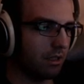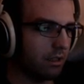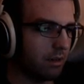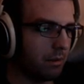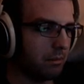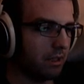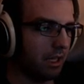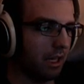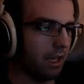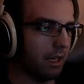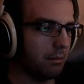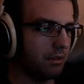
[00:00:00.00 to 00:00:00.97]
I remember the
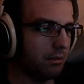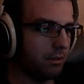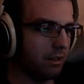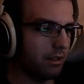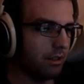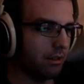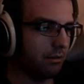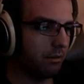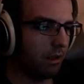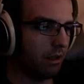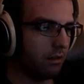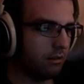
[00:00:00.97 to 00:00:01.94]
games a bit.
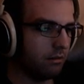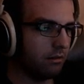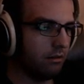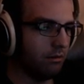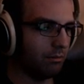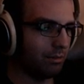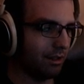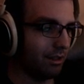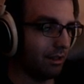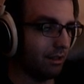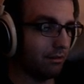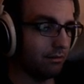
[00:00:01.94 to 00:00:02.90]

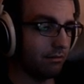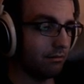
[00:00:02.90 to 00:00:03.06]
But